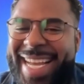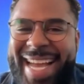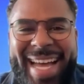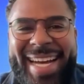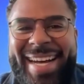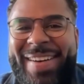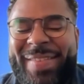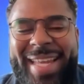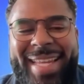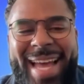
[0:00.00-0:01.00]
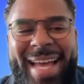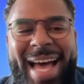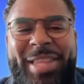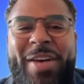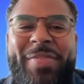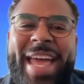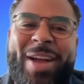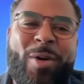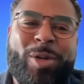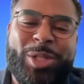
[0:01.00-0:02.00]
oh man, I love that
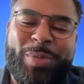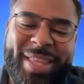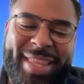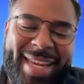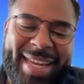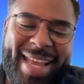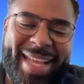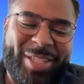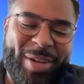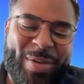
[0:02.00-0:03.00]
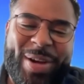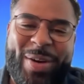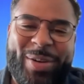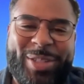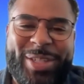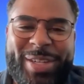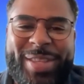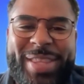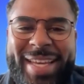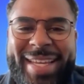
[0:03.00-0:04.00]
culture within its own culture,
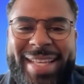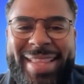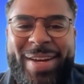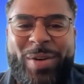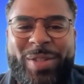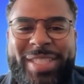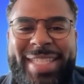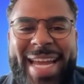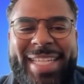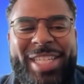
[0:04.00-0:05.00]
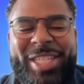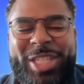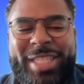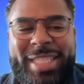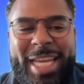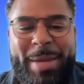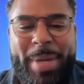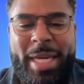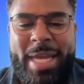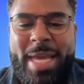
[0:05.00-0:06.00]
the whole Stack Degen team.
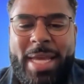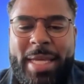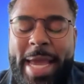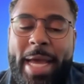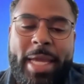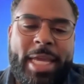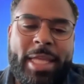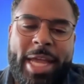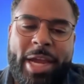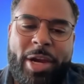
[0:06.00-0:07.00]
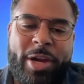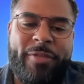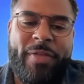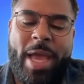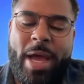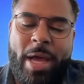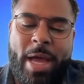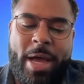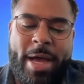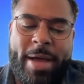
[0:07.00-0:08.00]
And yeah, Eli Herf,
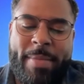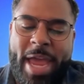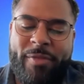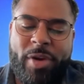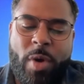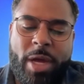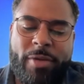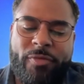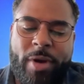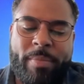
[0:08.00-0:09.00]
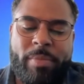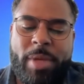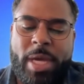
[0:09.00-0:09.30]
everyone from